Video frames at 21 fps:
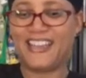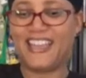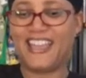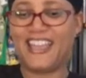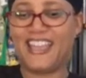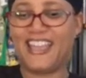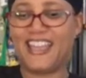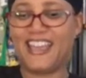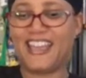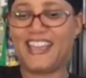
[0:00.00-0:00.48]

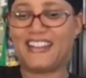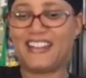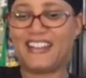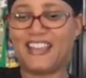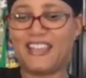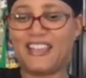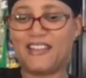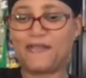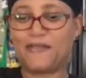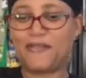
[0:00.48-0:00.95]

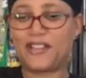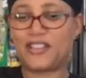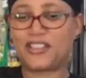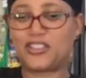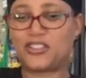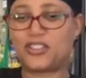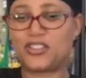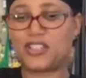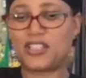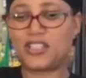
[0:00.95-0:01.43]
and if
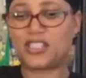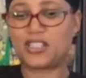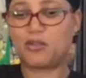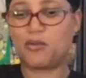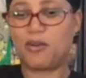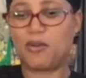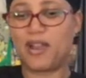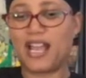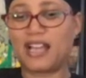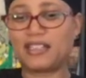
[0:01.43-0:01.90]
it's just the
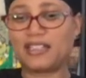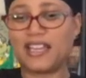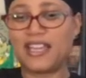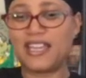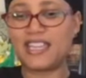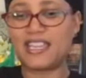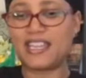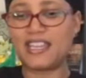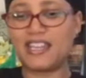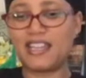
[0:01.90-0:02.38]
way I
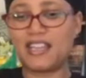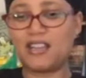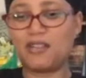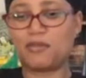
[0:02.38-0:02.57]
like it,